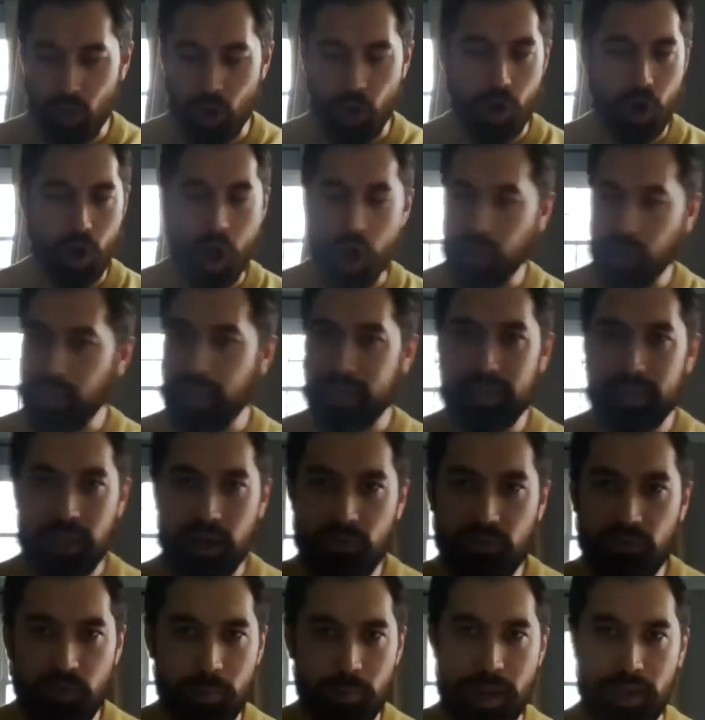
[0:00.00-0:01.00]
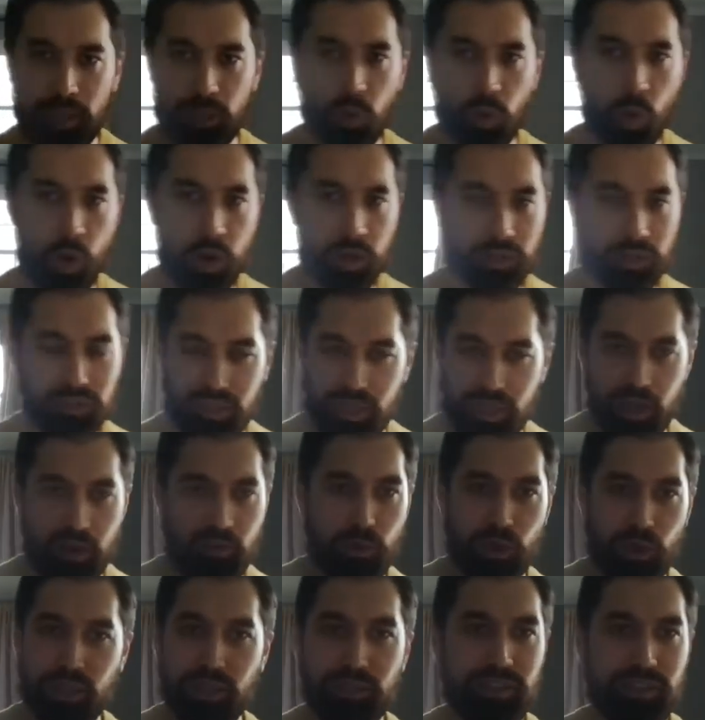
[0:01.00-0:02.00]
All I need for my loyalty,
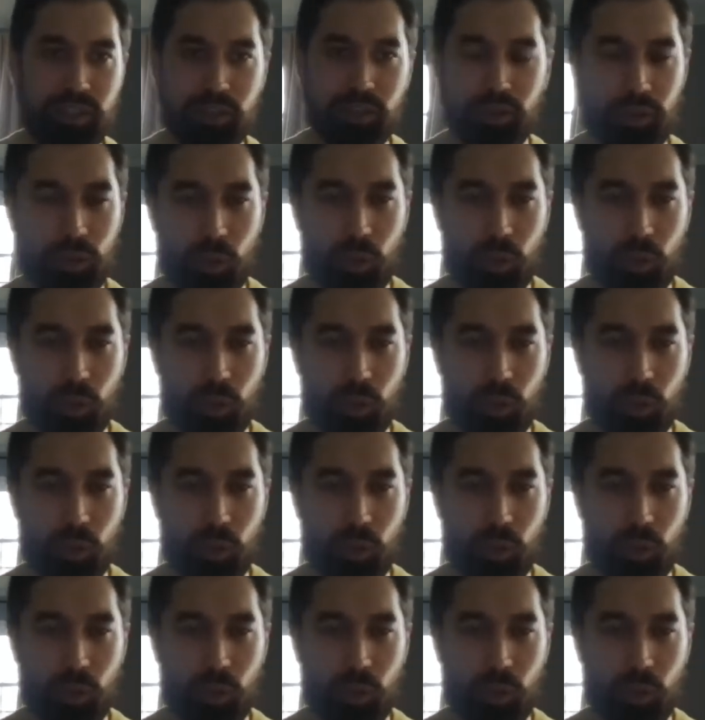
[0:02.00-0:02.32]
for continued